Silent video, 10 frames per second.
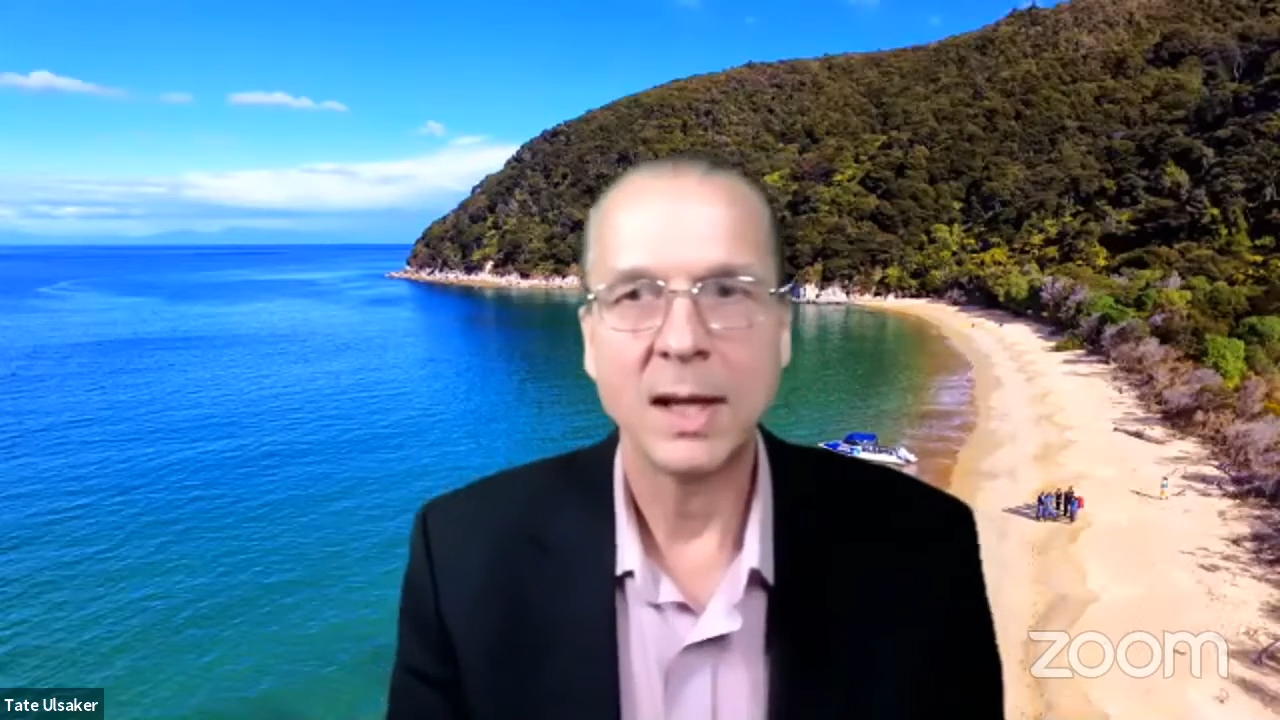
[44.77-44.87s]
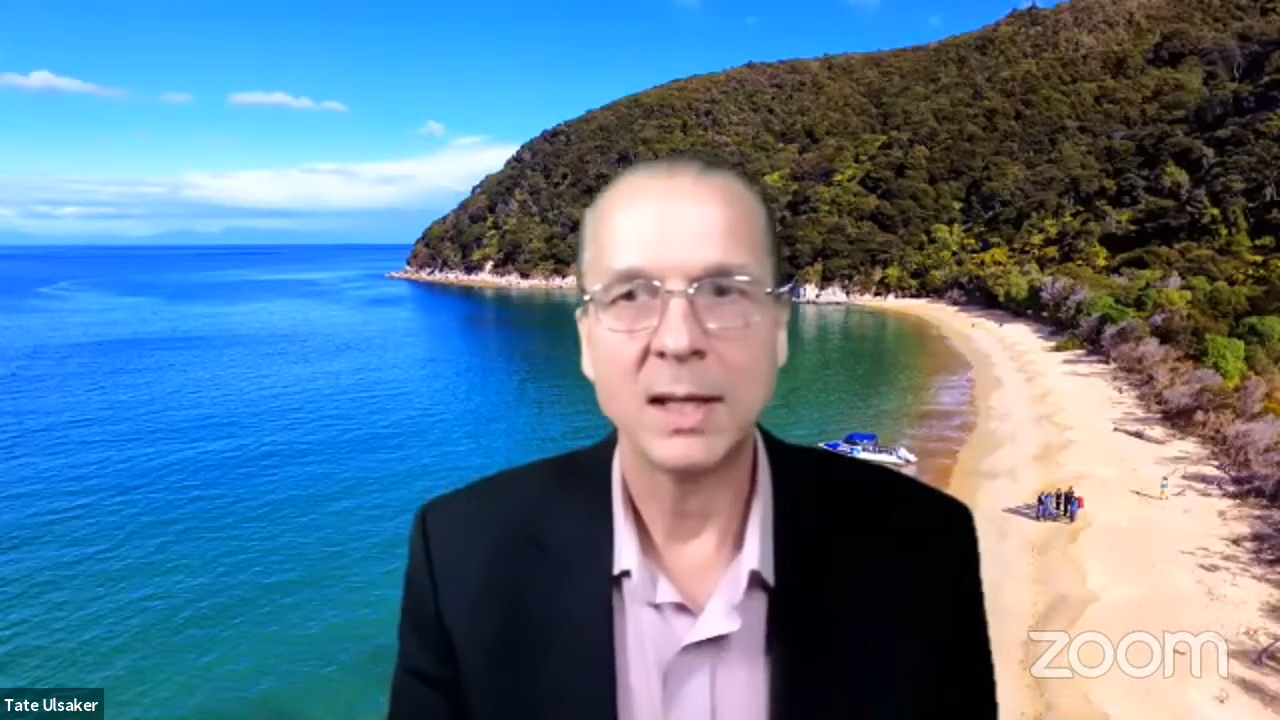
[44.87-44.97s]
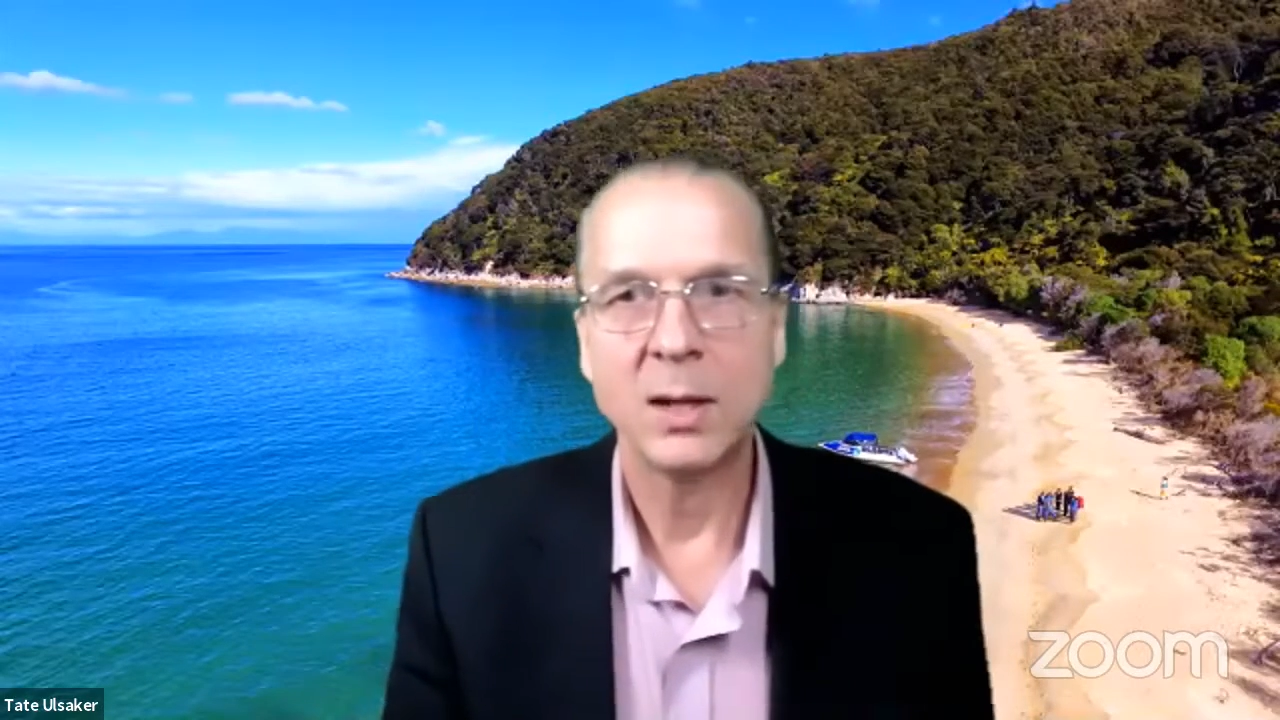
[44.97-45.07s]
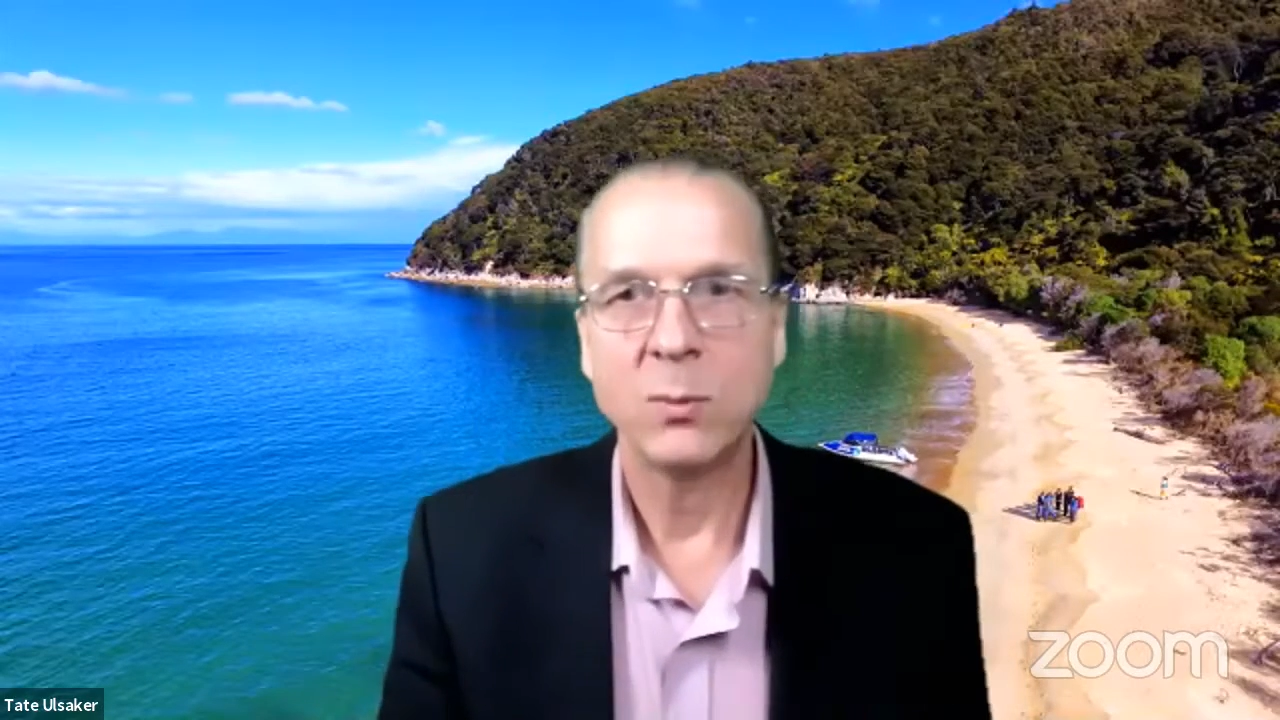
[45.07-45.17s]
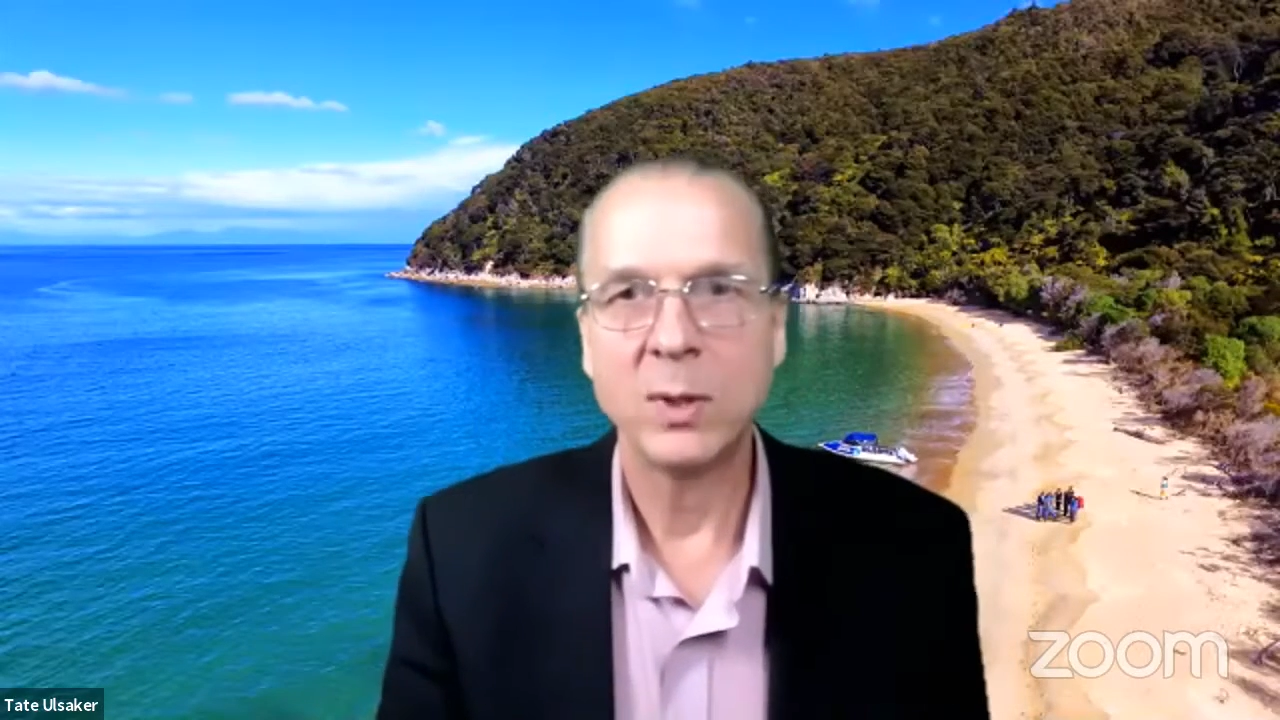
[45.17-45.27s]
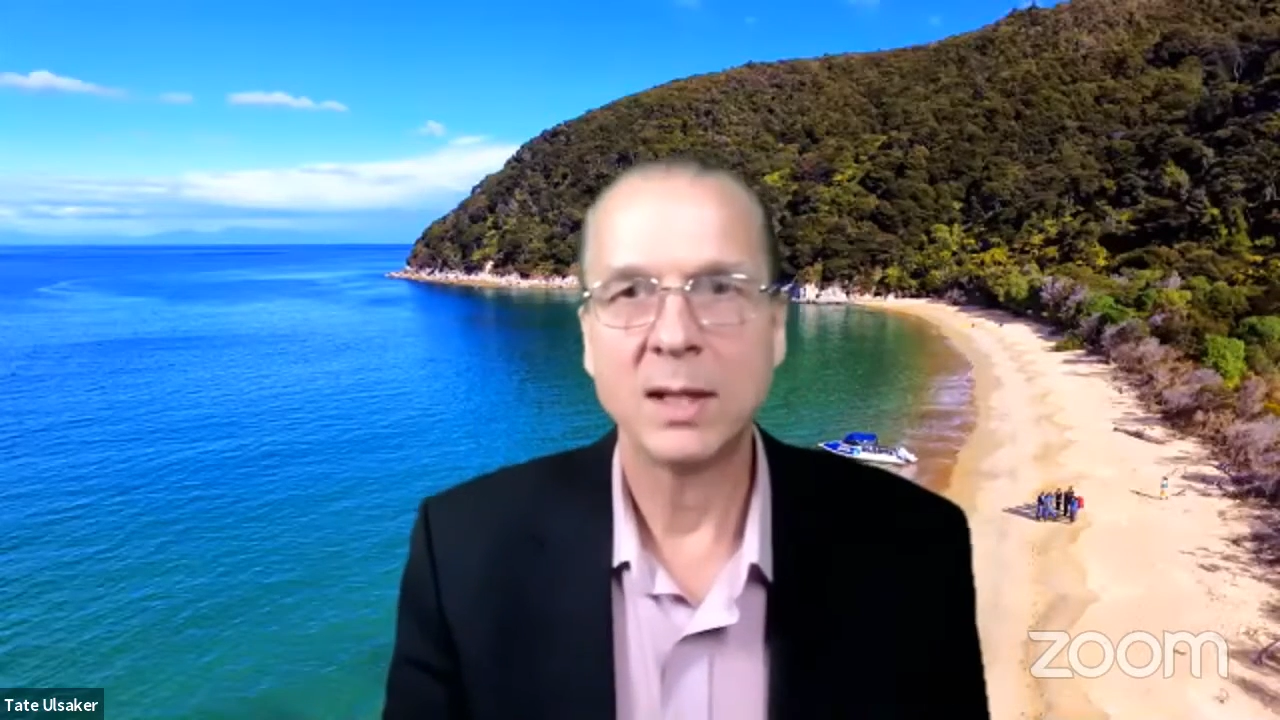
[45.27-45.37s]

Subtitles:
and then we